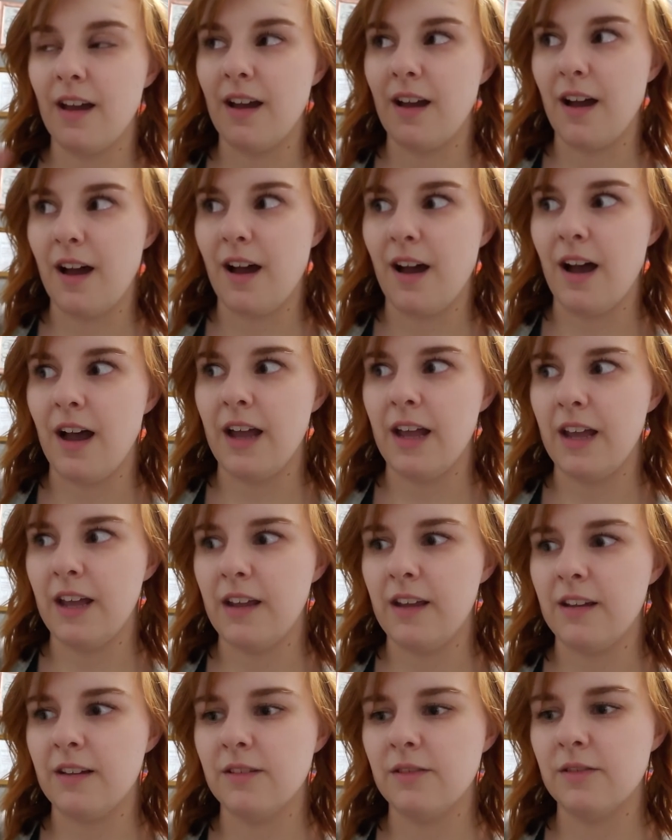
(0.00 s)

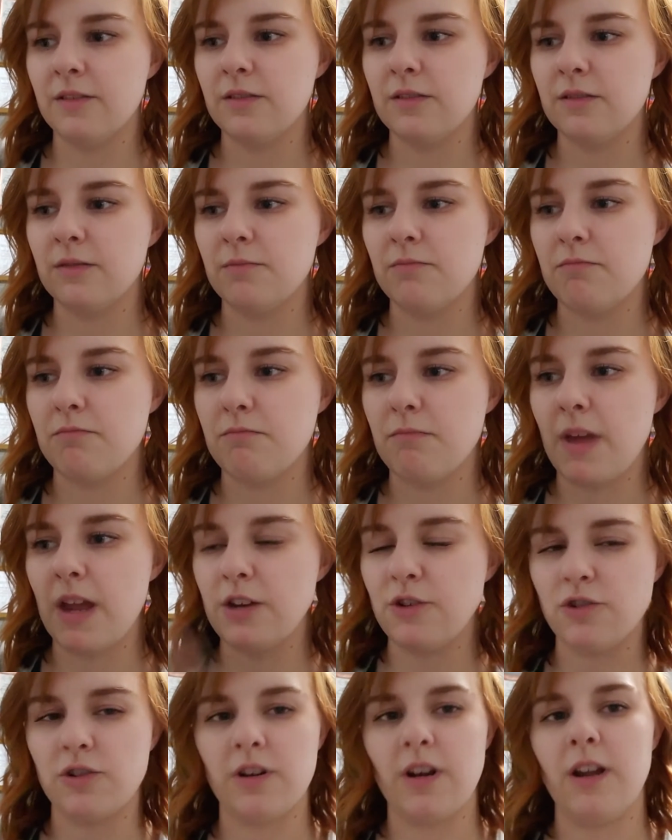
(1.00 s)
I
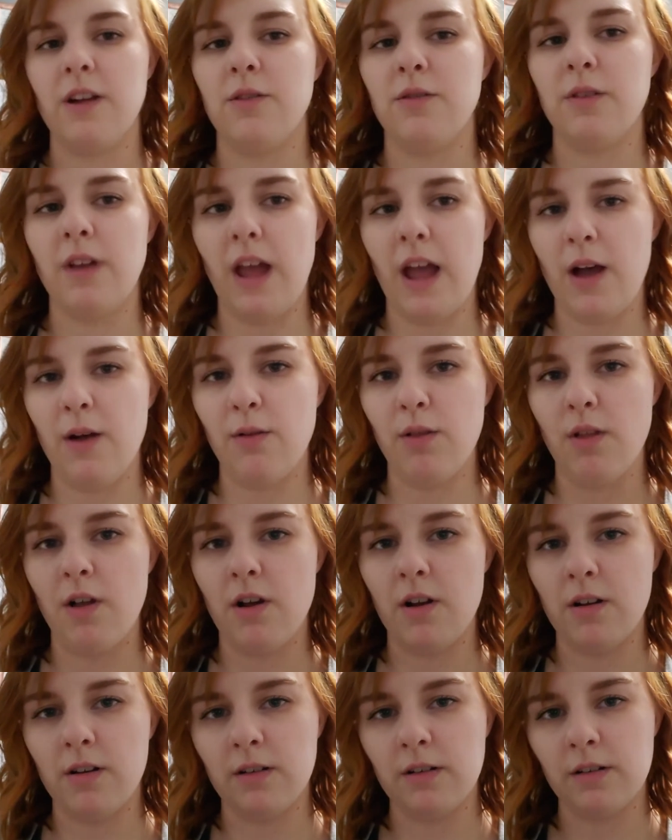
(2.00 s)
measured out how
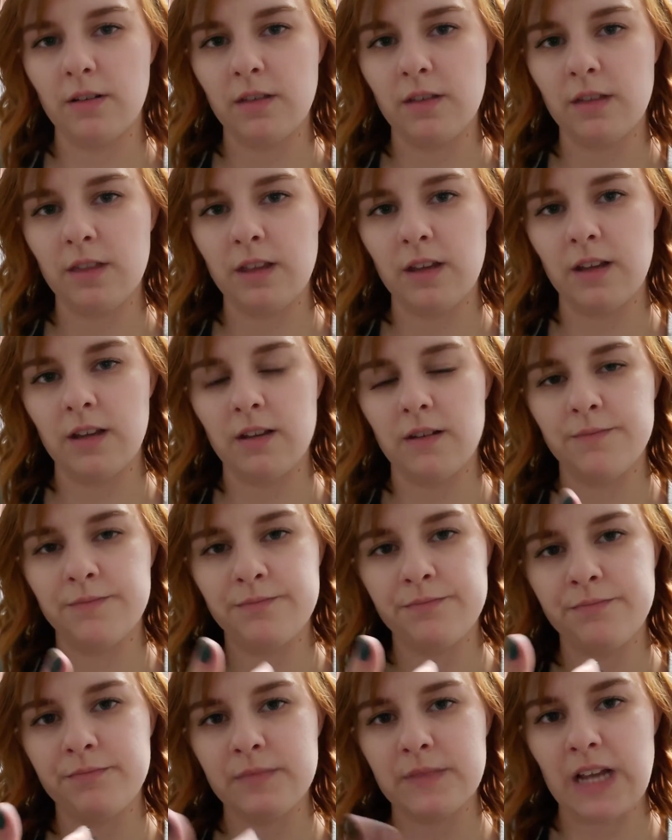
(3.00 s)
long the
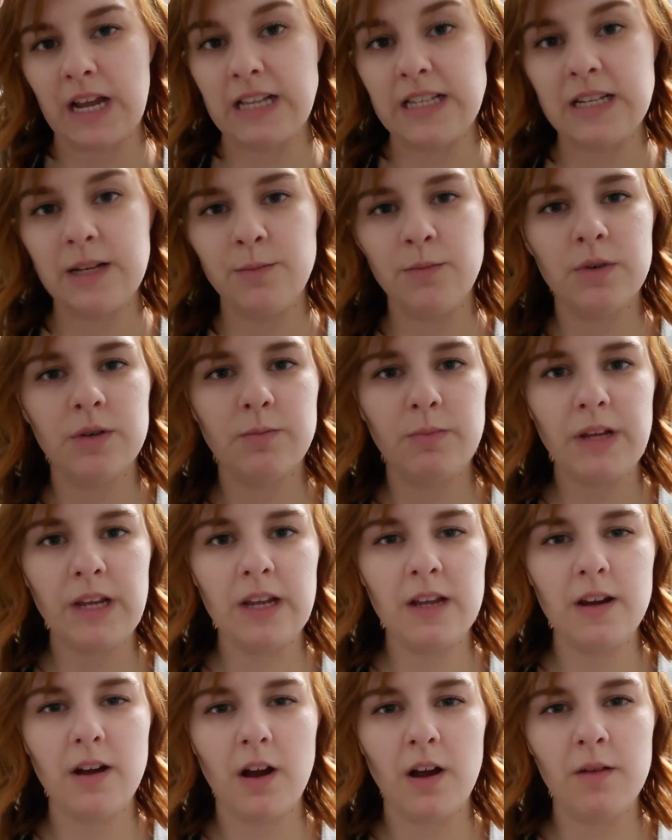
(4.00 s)
side seam would
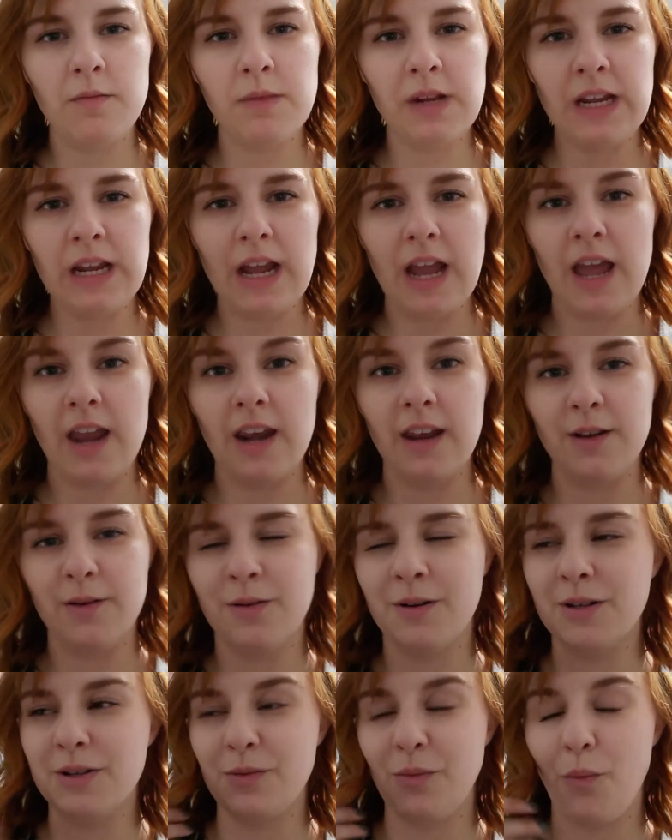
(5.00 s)
be on me and it
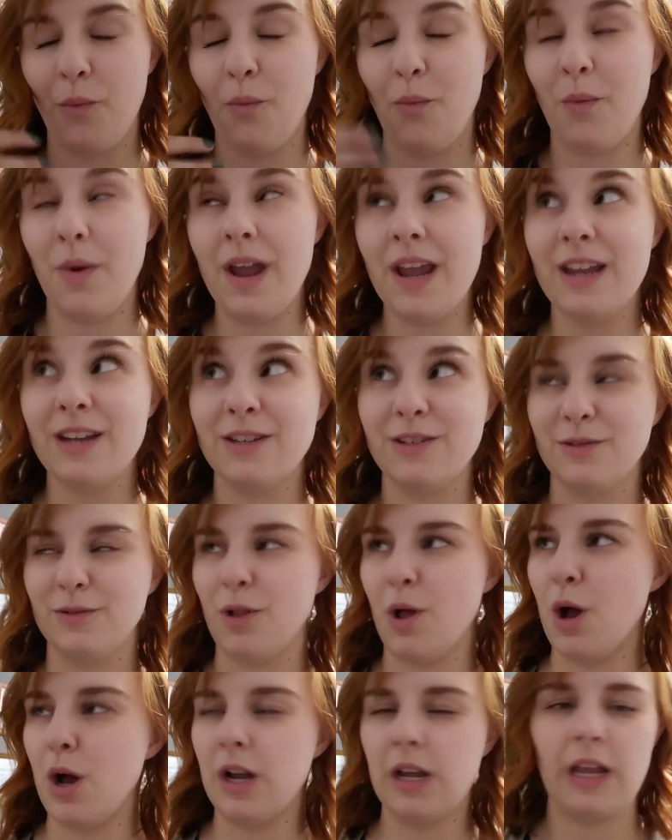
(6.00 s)
was way too
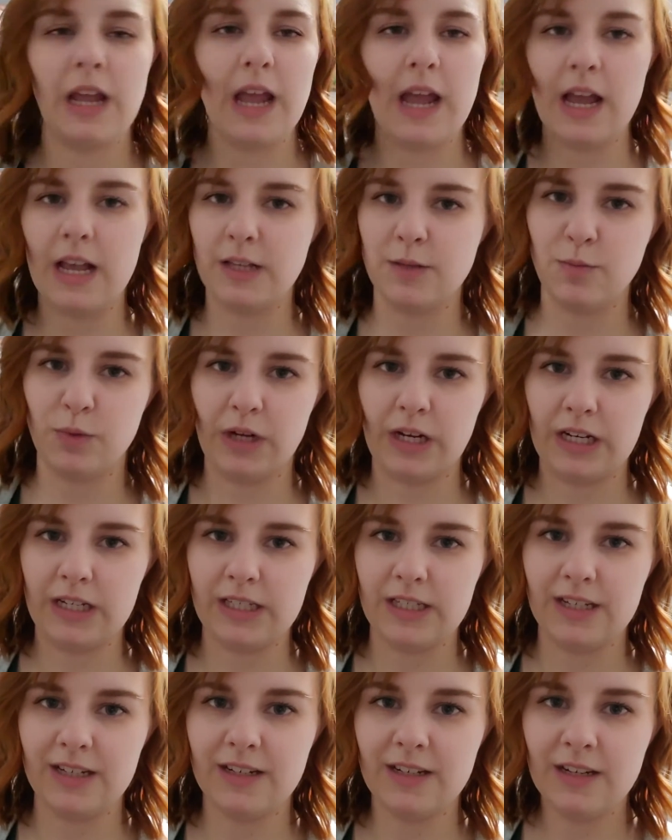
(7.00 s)
long as
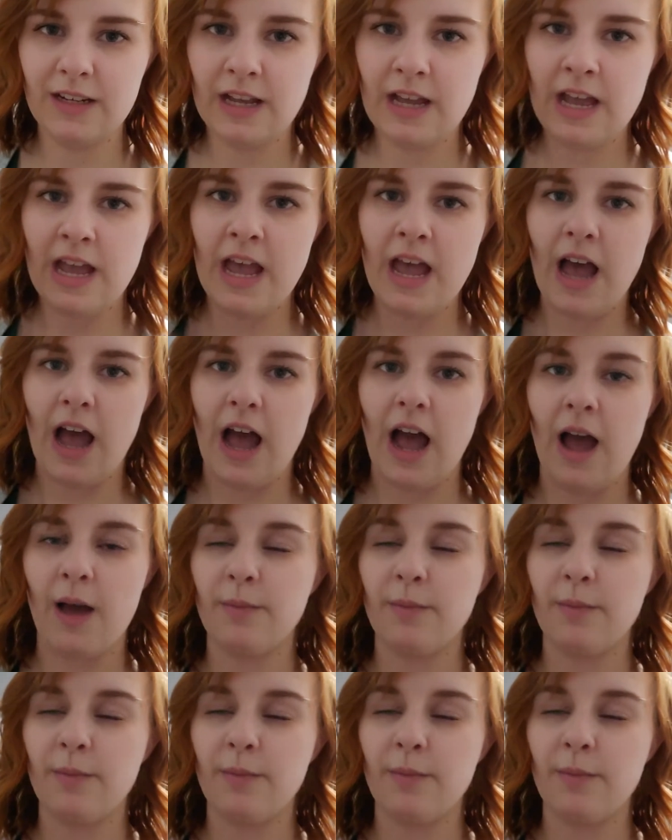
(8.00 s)
predicted. I'm